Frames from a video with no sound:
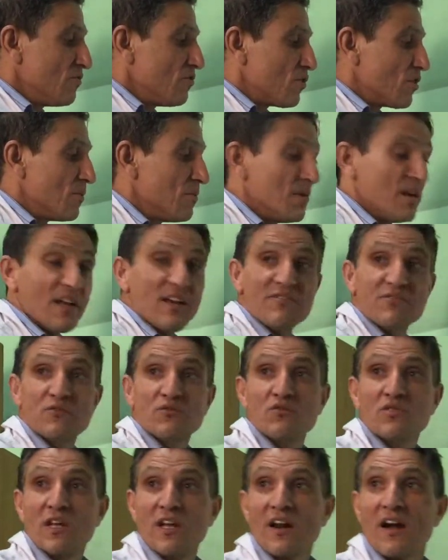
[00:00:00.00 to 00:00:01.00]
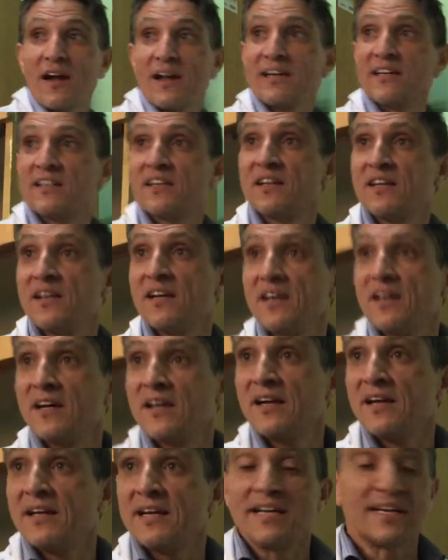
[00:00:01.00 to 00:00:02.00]
from left to the right
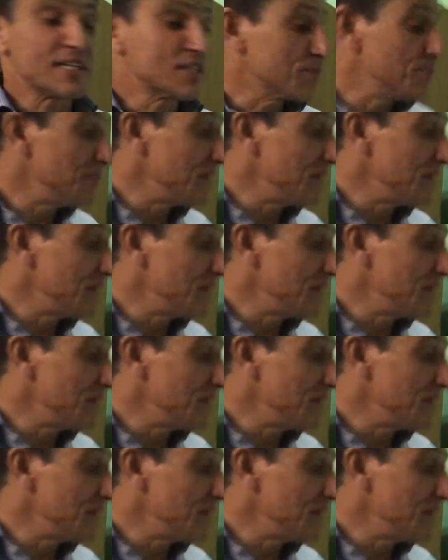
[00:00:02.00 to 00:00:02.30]
it